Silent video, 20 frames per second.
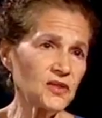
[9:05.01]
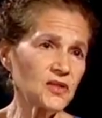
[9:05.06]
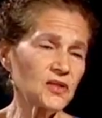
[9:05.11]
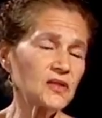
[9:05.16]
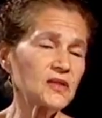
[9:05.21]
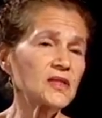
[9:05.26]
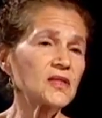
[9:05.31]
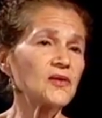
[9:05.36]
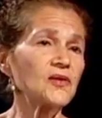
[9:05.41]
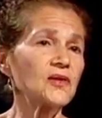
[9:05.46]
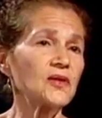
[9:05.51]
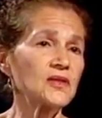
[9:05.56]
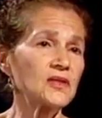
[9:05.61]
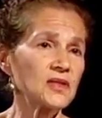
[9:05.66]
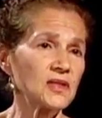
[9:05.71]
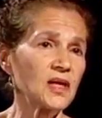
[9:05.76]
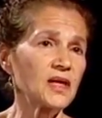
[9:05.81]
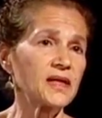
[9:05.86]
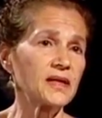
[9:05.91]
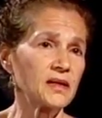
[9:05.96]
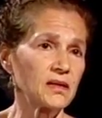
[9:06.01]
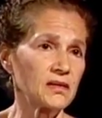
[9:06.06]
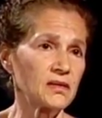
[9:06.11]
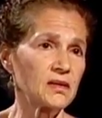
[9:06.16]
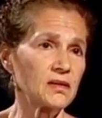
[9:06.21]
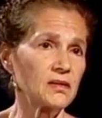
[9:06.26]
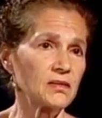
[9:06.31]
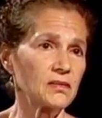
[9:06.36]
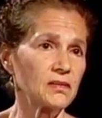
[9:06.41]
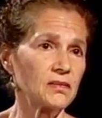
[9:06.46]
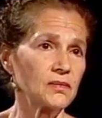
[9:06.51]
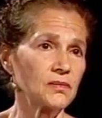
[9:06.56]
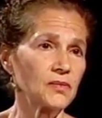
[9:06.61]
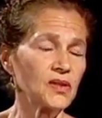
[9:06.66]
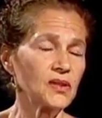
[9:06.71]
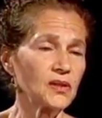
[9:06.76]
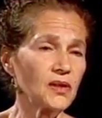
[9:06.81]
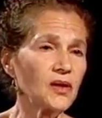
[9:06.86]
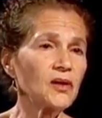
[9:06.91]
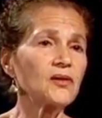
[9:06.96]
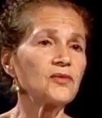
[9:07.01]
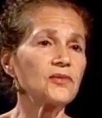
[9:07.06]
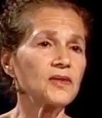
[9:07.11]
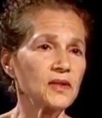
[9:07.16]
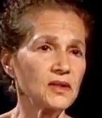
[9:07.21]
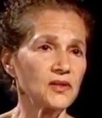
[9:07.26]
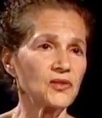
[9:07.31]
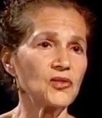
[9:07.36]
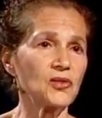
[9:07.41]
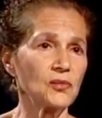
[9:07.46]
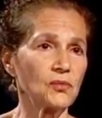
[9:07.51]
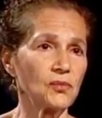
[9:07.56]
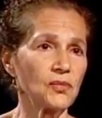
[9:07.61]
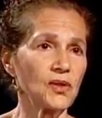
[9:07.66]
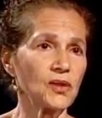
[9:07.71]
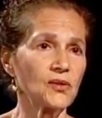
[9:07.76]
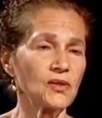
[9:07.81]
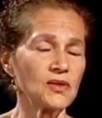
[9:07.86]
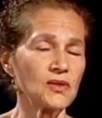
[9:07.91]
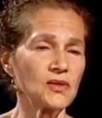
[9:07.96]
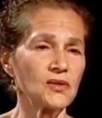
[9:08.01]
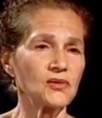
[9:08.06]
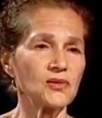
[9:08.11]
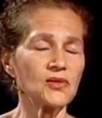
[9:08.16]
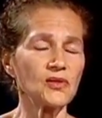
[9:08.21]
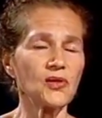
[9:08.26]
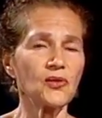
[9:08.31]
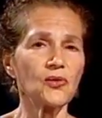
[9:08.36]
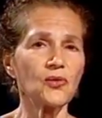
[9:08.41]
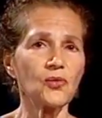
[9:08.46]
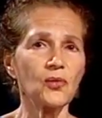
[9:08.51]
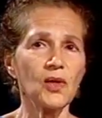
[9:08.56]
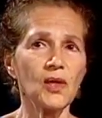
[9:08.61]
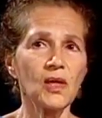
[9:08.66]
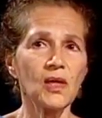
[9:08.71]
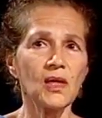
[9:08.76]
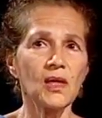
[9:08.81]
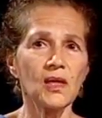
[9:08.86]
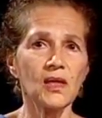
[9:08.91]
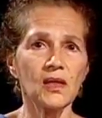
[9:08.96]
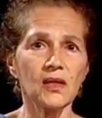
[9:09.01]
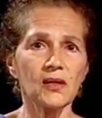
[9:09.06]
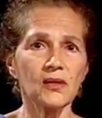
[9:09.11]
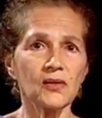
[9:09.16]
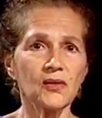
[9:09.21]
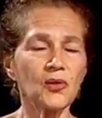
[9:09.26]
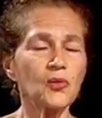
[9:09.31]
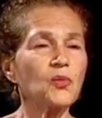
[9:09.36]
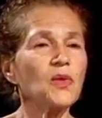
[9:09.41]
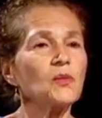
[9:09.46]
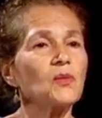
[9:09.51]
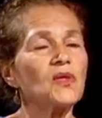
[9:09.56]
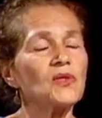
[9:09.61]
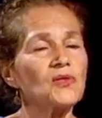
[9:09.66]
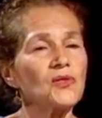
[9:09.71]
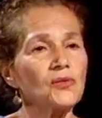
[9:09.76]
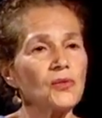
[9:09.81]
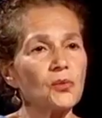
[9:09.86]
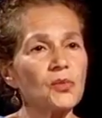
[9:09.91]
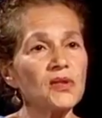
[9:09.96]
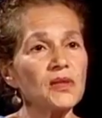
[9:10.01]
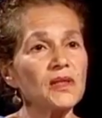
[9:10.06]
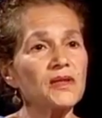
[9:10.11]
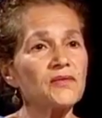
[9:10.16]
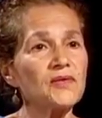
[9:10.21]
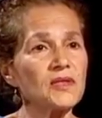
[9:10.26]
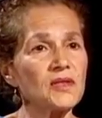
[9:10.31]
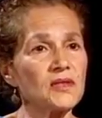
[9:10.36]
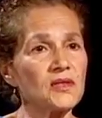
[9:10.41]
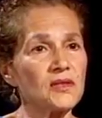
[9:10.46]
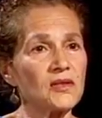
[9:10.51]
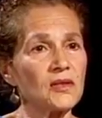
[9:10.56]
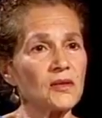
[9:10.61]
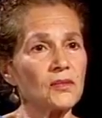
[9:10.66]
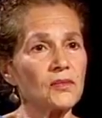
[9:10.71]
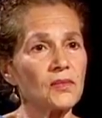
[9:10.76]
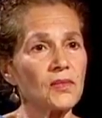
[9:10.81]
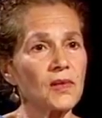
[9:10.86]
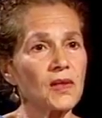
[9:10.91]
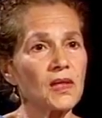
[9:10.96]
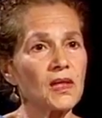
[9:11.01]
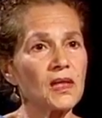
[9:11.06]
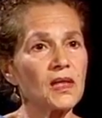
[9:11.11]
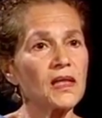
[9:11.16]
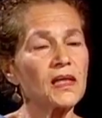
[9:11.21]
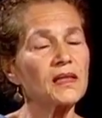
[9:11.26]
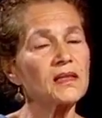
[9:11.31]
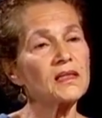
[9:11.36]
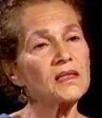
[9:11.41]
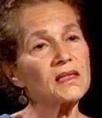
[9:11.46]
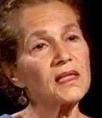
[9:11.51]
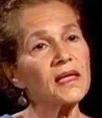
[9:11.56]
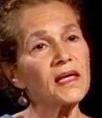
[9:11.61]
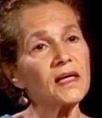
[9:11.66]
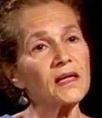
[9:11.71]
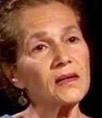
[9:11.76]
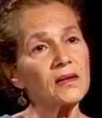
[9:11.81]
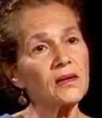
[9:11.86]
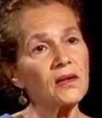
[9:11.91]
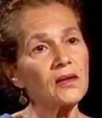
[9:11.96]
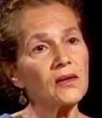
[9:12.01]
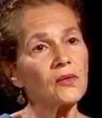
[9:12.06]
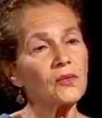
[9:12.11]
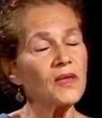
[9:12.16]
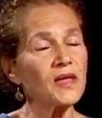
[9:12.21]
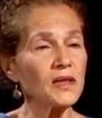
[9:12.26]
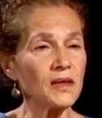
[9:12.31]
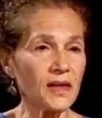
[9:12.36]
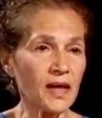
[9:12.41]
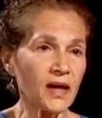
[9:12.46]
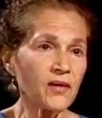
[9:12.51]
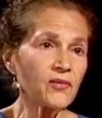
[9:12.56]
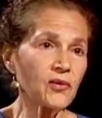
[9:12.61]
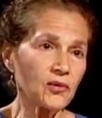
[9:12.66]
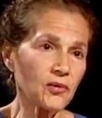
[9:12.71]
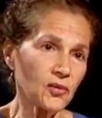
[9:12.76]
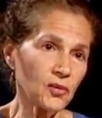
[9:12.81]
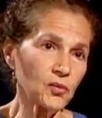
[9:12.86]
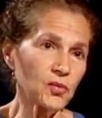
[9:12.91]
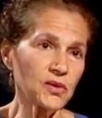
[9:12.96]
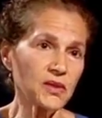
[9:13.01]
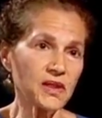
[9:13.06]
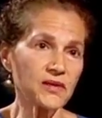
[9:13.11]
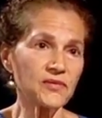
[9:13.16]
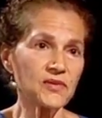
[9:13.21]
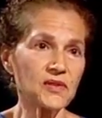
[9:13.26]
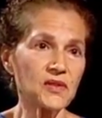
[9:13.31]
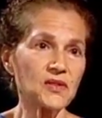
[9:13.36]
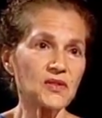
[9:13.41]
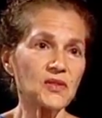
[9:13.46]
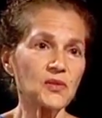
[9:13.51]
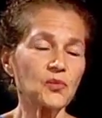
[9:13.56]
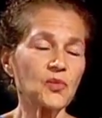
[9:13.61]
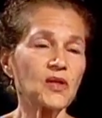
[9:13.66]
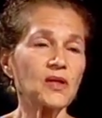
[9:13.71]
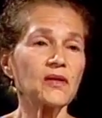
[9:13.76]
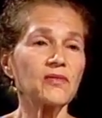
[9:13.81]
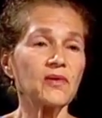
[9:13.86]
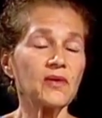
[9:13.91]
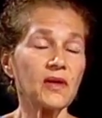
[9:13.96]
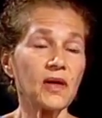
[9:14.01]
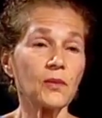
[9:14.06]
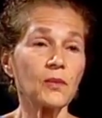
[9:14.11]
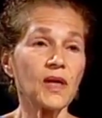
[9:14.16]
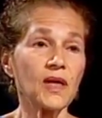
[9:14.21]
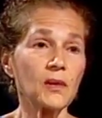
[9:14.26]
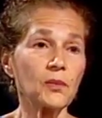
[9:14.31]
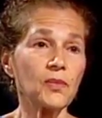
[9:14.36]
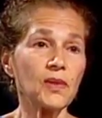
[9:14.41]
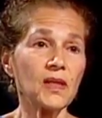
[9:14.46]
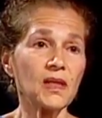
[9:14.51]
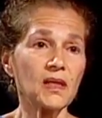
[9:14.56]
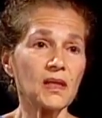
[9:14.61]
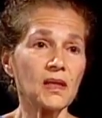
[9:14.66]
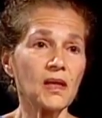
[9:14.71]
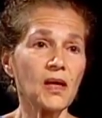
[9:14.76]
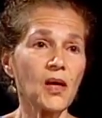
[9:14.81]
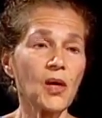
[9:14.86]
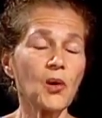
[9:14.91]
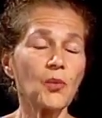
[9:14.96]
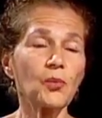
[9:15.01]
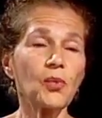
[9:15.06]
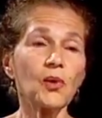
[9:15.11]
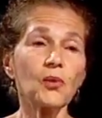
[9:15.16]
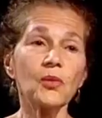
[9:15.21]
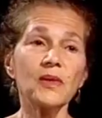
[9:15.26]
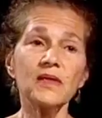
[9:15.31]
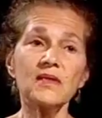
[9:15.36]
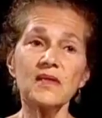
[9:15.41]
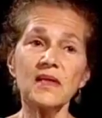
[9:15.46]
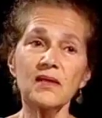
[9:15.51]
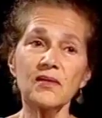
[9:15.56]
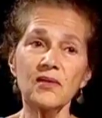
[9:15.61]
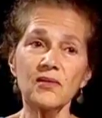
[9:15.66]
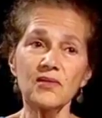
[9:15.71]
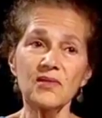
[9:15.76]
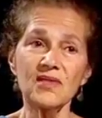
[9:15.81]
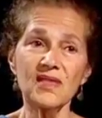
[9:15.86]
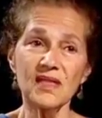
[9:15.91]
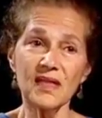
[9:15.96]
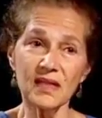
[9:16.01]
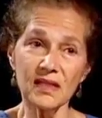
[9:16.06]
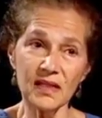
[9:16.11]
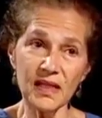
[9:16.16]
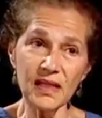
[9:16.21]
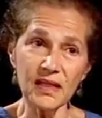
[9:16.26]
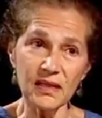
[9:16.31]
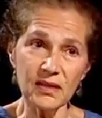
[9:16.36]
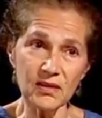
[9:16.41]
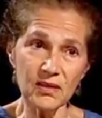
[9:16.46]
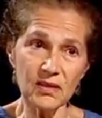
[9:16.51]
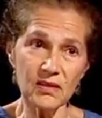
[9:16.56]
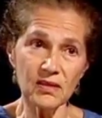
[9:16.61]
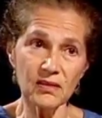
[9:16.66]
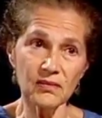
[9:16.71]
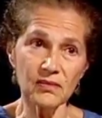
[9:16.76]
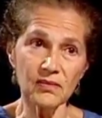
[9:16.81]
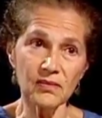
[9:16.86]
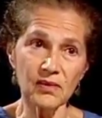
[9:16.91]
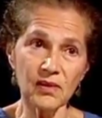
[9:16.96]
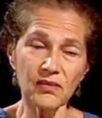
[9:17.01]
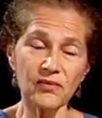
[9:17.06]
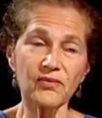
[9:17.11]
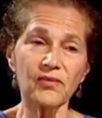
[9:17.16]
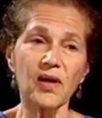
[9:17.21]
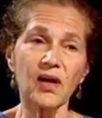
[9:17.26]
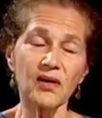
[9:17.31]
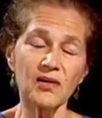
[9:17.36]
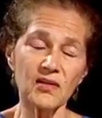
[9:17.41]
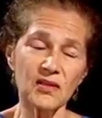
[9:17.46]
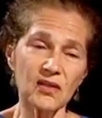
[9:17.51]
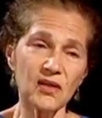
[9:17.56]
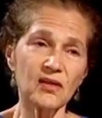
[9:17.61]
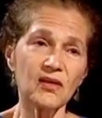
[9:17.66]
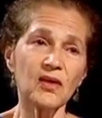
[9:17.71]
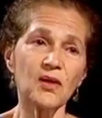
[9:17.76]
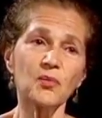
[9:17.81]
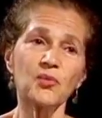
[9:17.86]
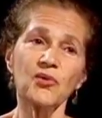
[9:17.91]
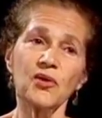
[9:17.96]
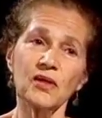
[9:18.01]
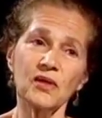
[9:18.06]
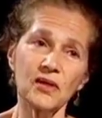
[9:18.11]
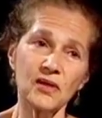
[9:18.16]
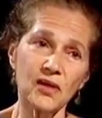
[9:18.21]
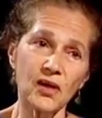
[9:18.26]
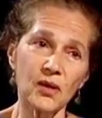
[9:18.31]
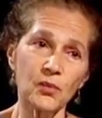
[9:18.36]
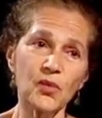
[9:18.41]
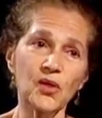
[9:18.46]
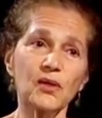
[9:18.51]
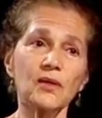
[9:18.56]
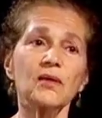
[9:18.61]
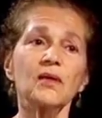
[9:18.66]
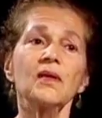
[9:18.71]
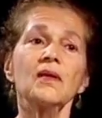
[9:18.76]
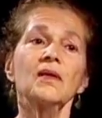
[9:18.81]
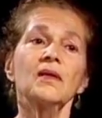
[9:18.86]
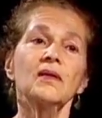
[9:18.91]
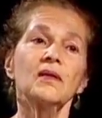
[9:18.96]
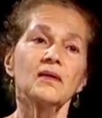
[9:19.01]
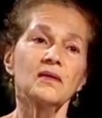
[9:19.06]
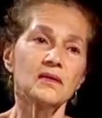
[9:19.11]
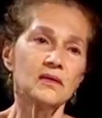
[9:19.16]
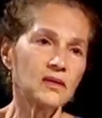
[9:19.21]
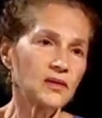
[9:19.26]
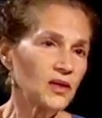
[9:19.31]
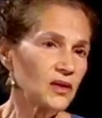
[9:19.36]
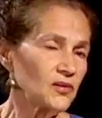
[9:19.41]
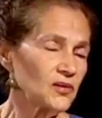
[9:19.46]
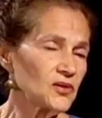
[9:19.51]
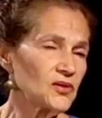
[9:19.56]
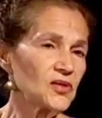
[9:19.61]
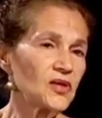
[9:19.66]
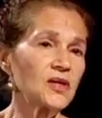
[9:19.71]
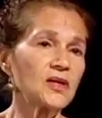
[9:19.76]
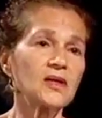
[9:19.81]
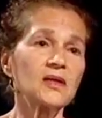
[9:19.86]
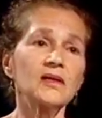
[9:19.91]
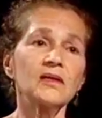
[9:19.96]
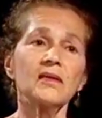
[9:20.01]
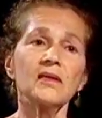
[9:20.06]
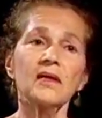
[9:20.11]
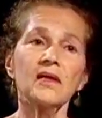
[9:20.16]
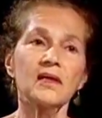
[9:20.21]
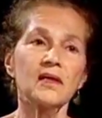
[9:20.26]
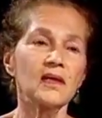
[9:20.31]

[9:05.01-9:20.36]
it's considered a science, but not a religion, because there's no commitment to a belief system. Instead, we can have our own belief system, whatever that might be, but we take those techniques of asana, pranayama, kirtan,